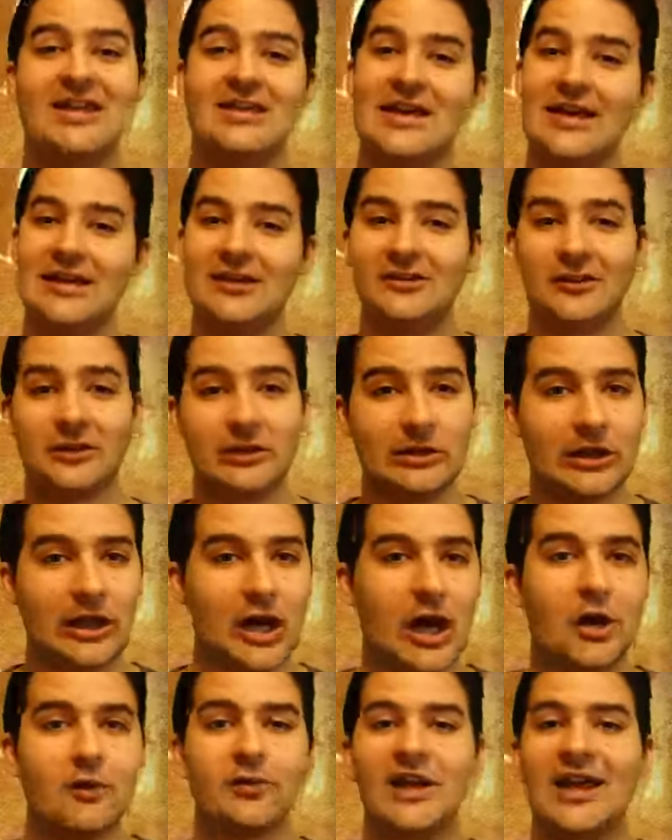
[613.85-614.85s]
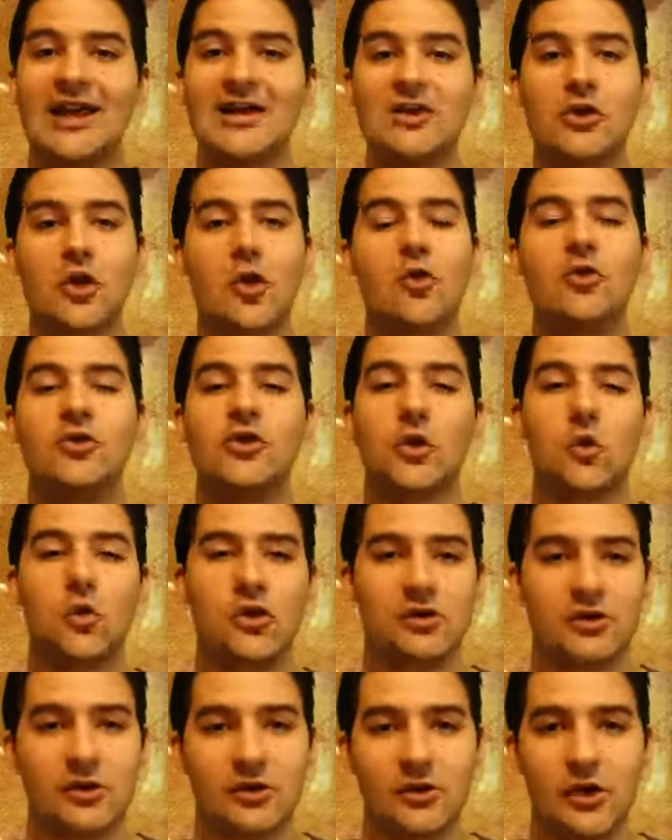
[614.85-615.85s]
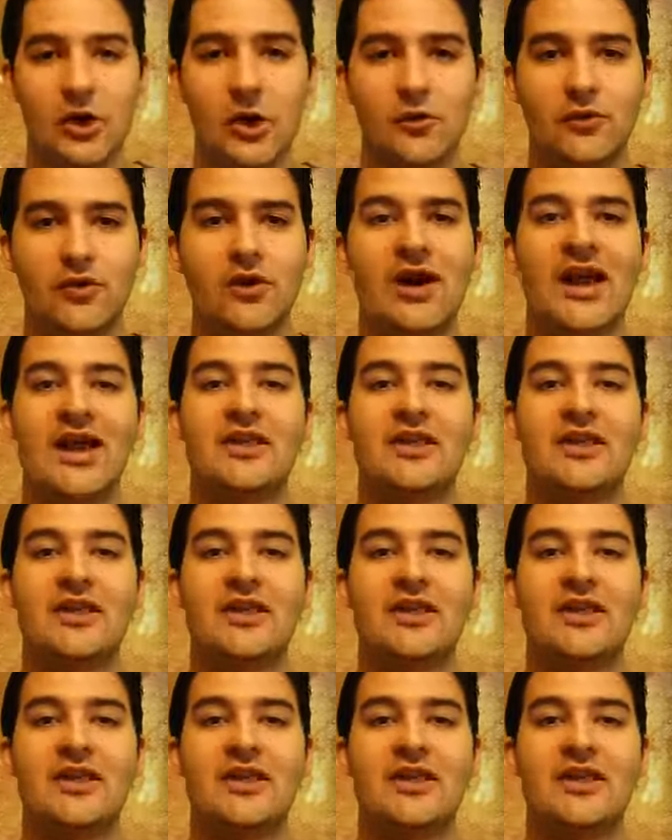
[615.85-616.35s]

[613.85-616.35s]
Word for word: yet is loved and known the world over